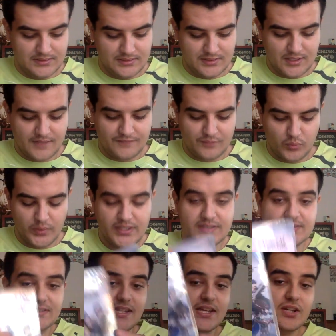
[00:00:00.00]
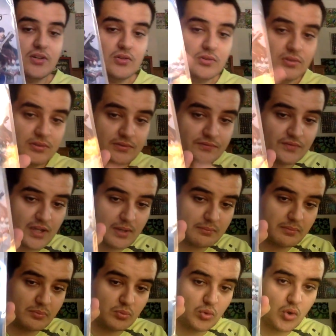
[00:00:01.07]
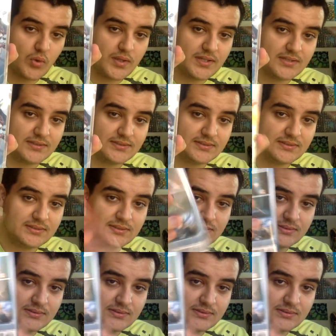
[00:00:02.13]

Not for resale. Fire Emblem Warriors.